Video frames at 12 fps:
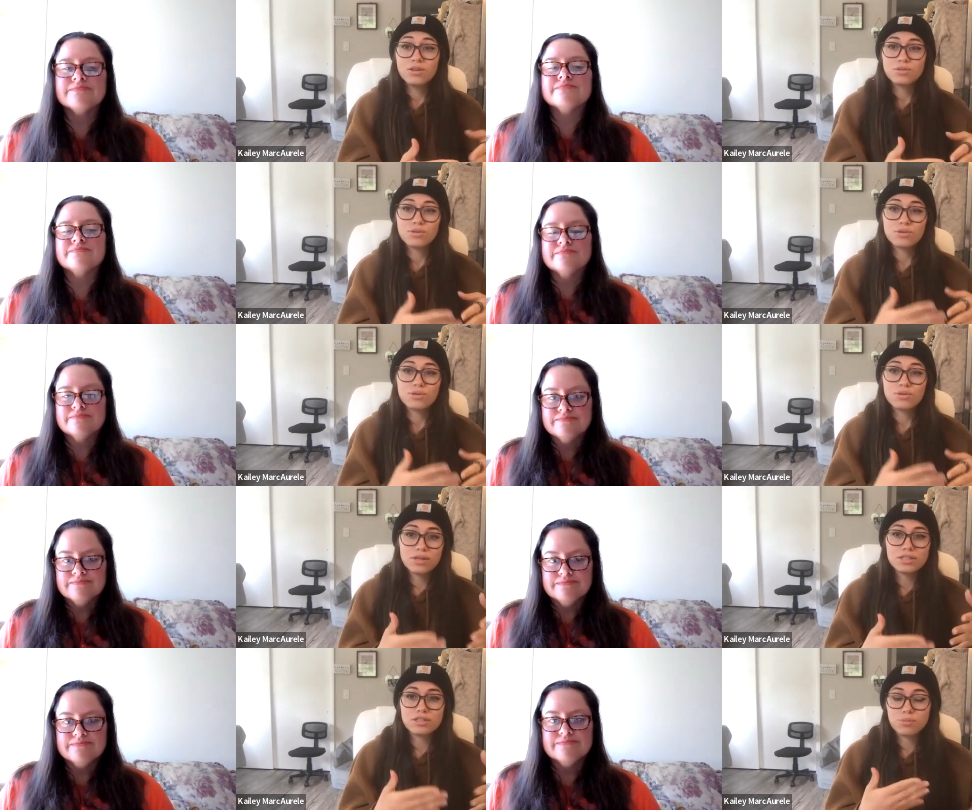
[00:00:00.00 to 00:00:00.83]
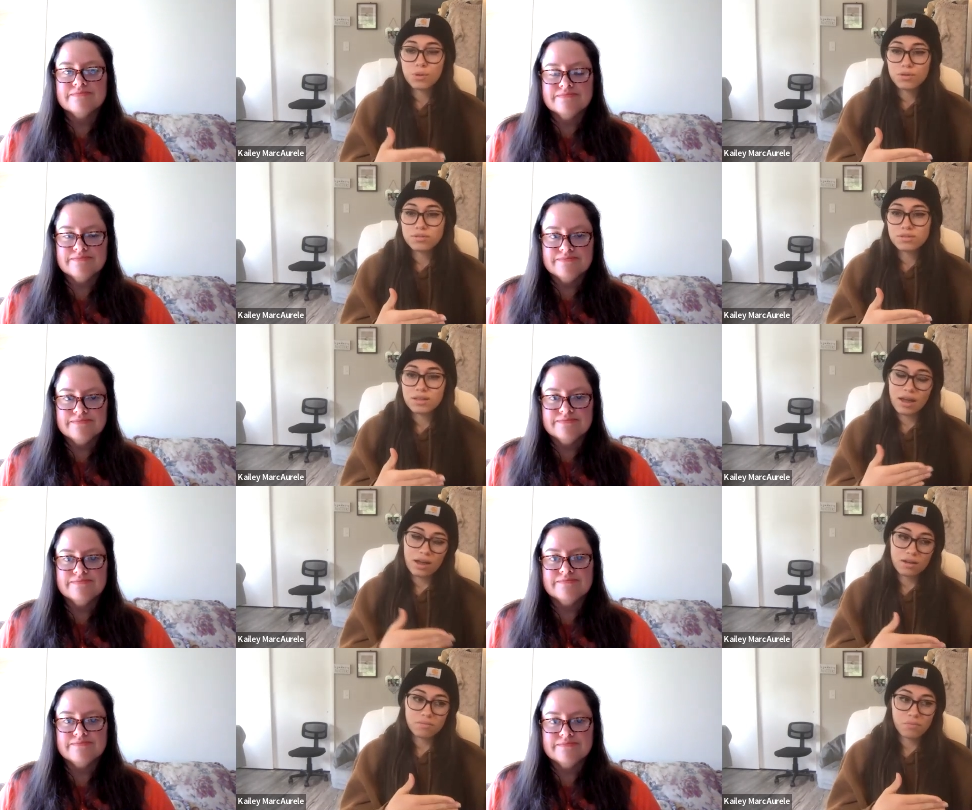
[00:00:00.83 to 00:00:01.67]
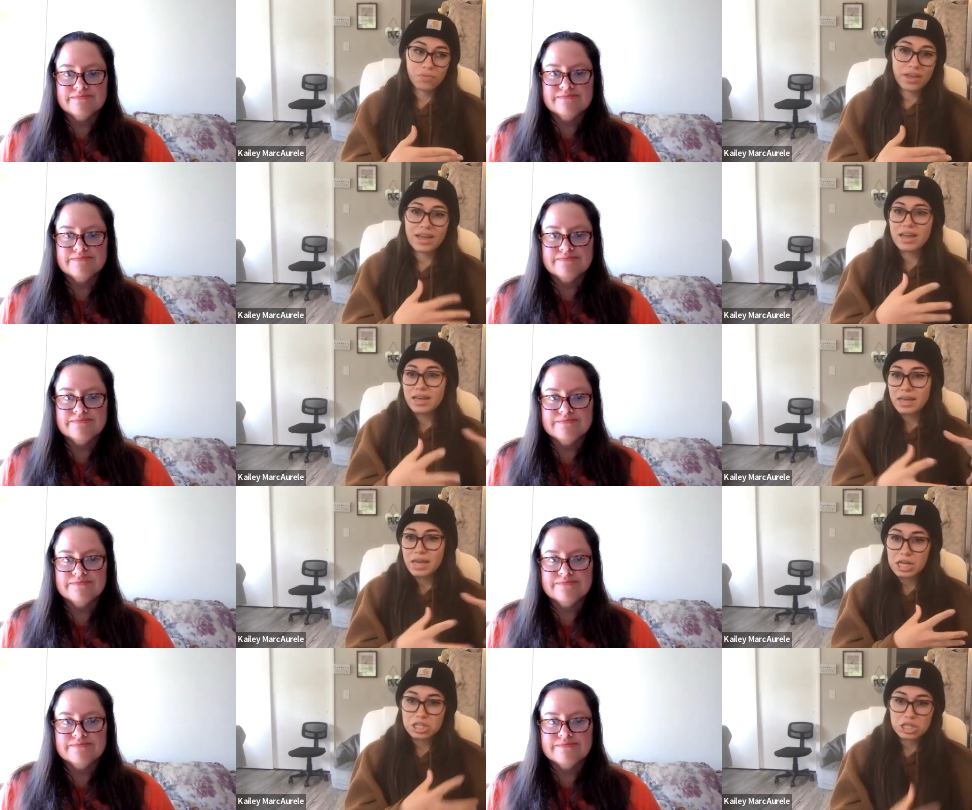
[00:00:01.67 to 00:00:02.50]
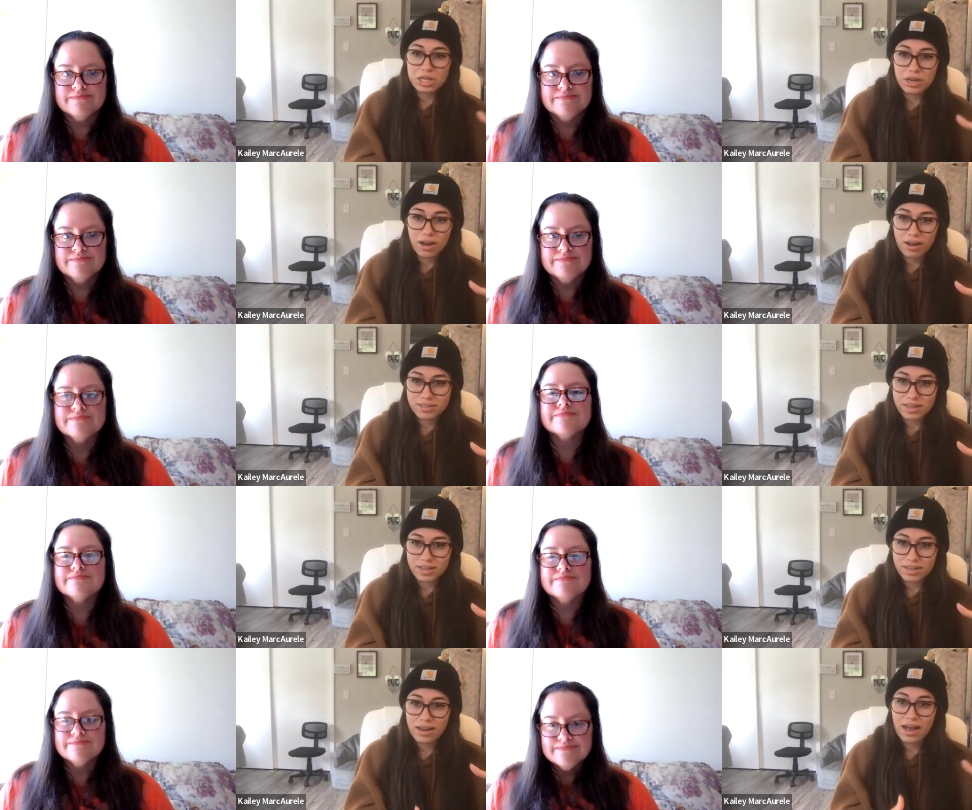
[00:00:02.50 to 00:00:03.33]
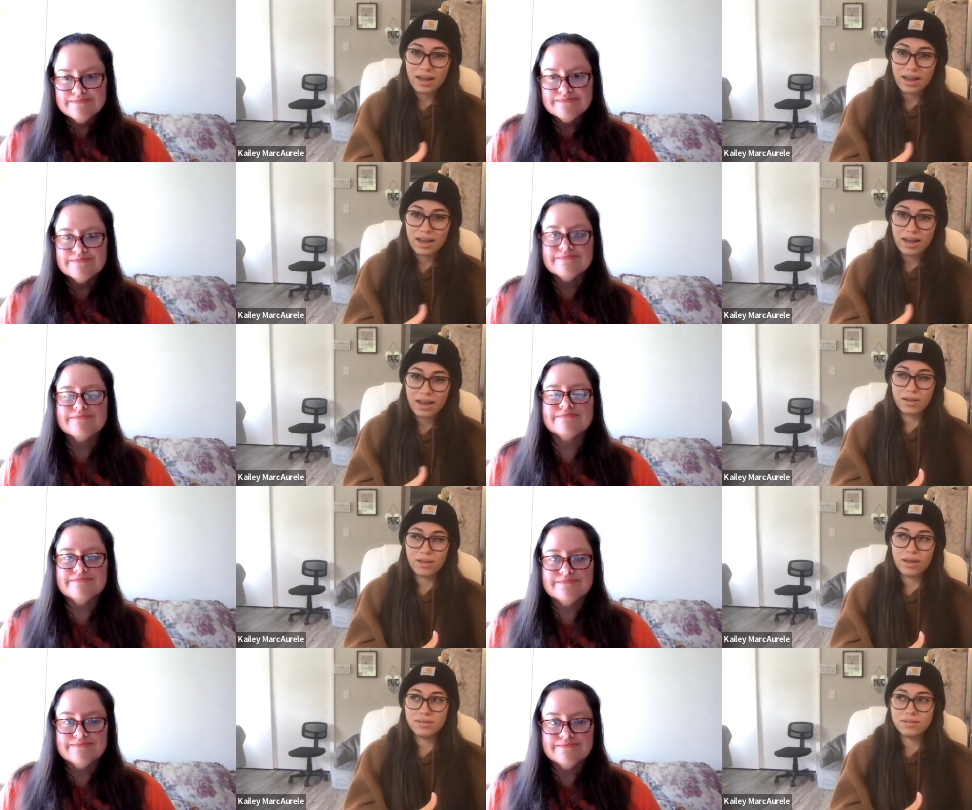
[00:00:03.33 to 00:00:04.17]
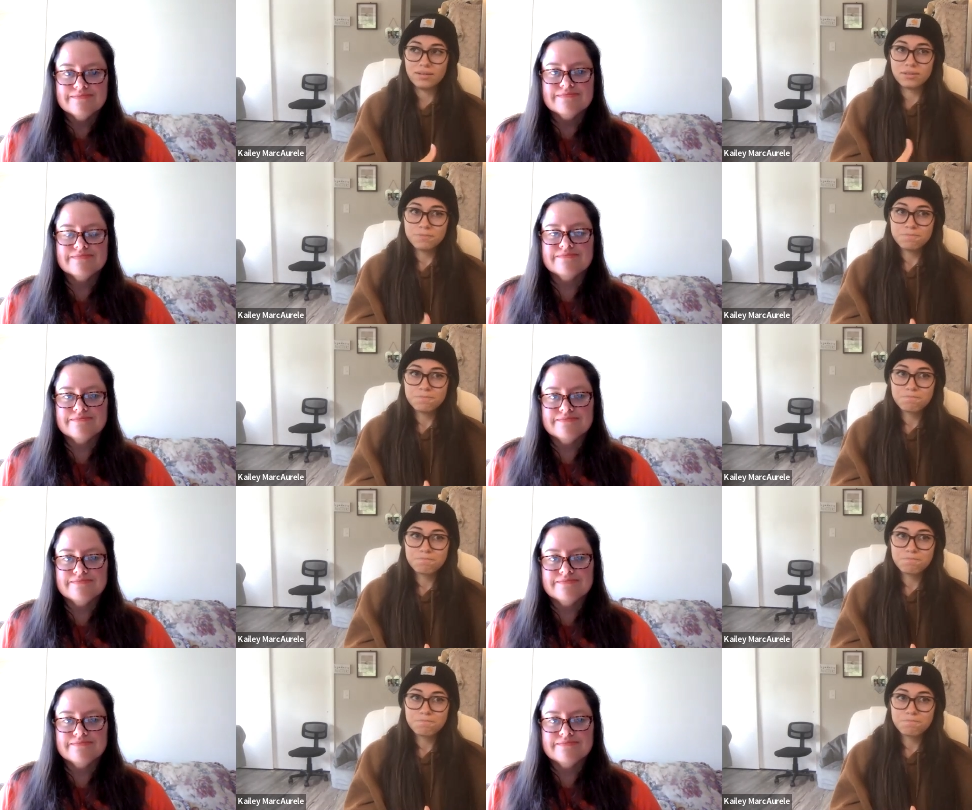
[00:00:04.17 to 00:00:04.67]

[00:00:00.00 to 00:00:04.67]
Speaker 1: so it's really just posting that like engaging content as well as